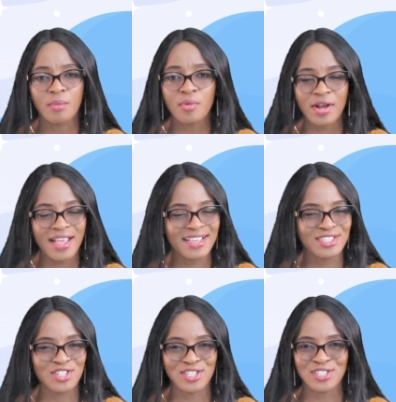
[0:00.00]
Prayer
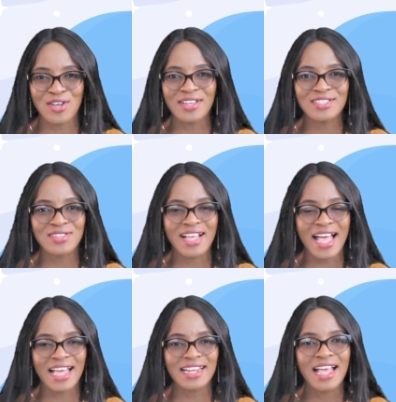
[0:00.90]
is just talking to
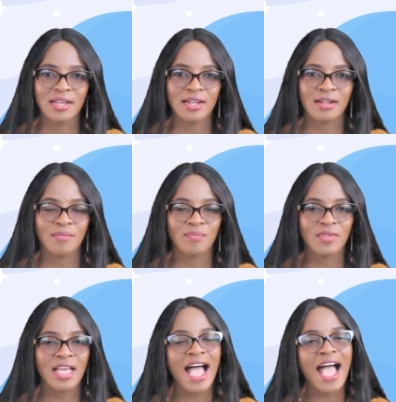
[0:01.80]
God.
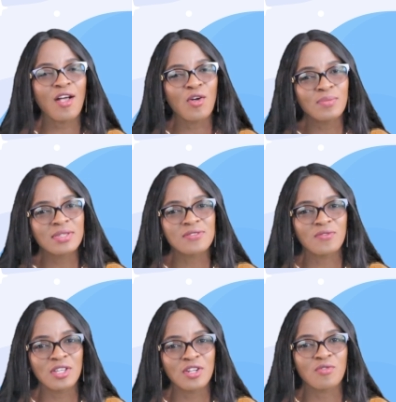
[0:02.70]
I hope this
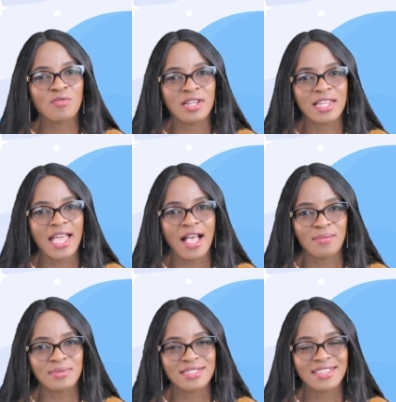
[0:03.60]
video really
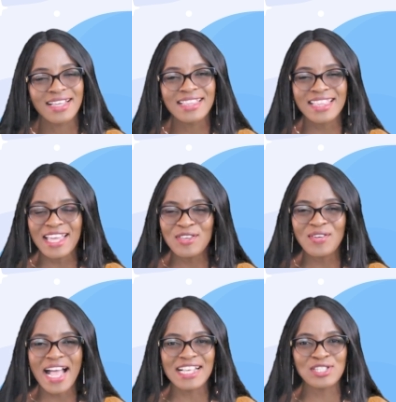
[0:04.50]
helps. Thank you
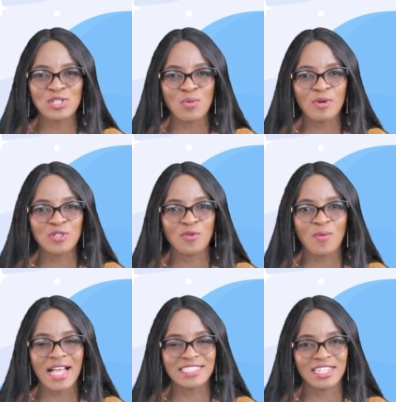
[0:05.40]
guys so much for
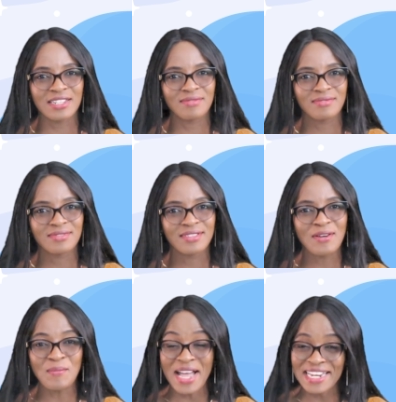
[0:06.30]

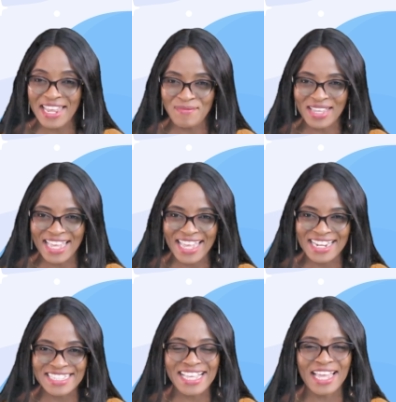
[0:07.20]
watching. My name
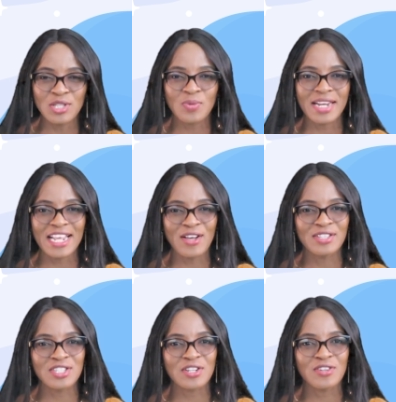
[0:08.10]
again is Antoinette
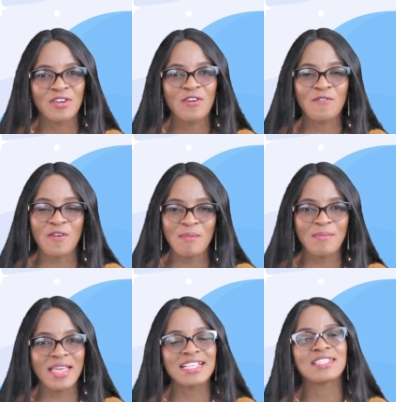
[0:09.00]
Hunter from
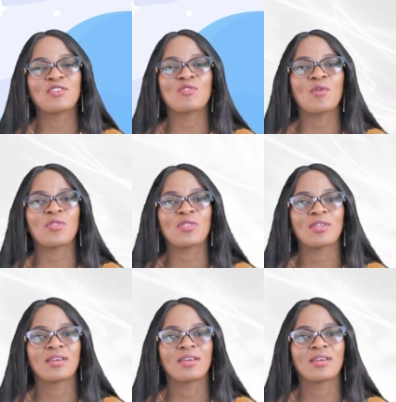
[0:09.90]
Amazing Growth.